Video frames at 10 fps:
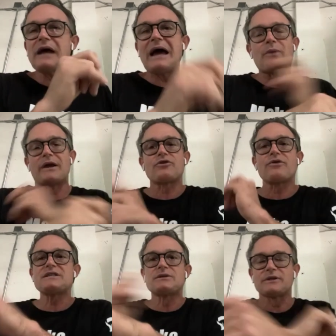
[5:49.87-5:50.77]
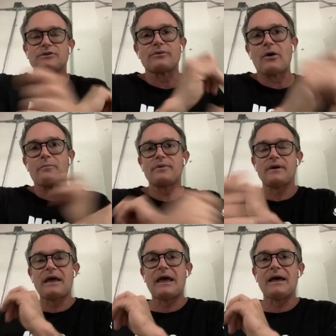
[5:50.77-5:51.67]
i went crazy with the rope
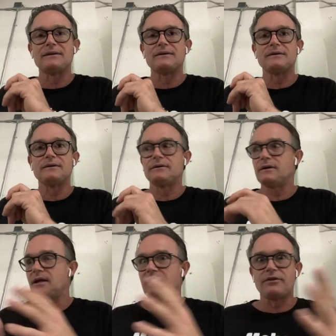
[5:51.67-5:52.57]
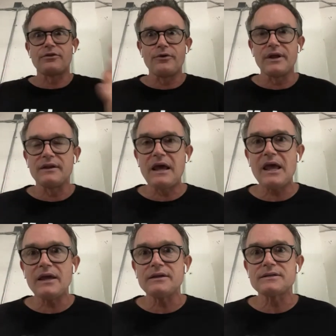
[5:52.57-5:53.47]
and in 30
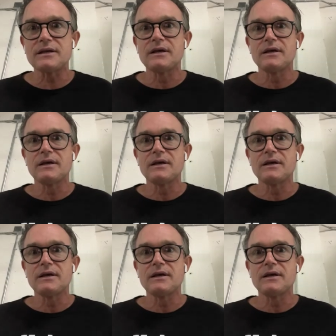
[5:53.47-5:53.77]
days